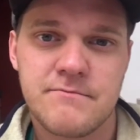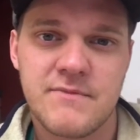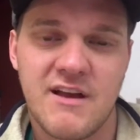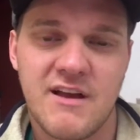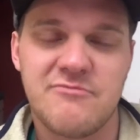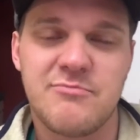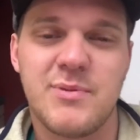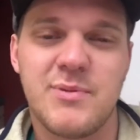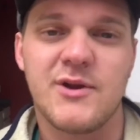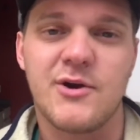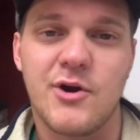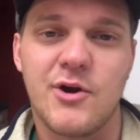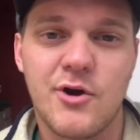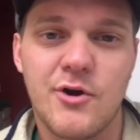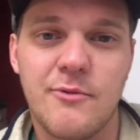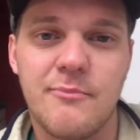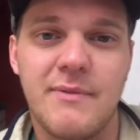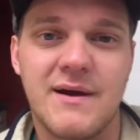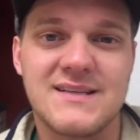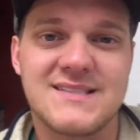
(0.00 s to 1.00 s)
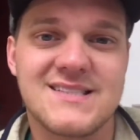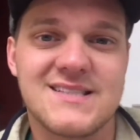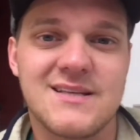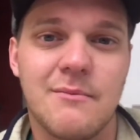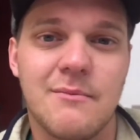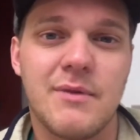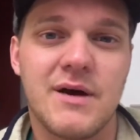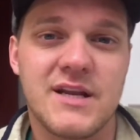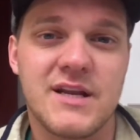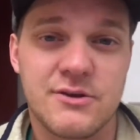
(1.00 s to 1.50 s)
have been hurt by
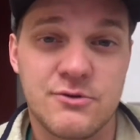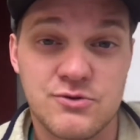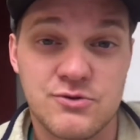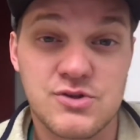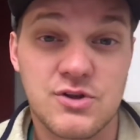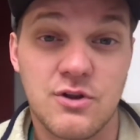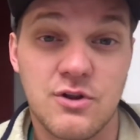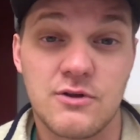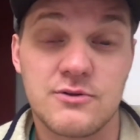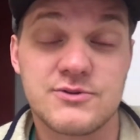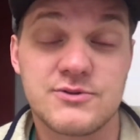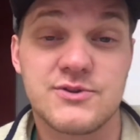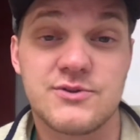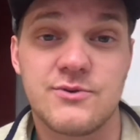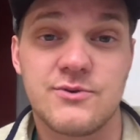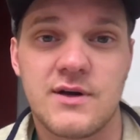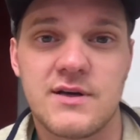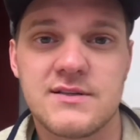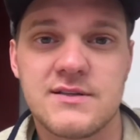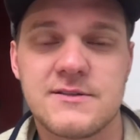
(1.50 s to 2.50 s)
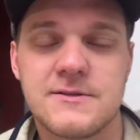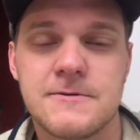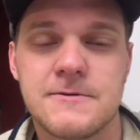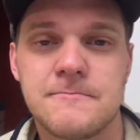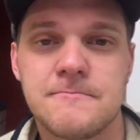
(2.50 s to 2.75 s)
somebody who's close to us.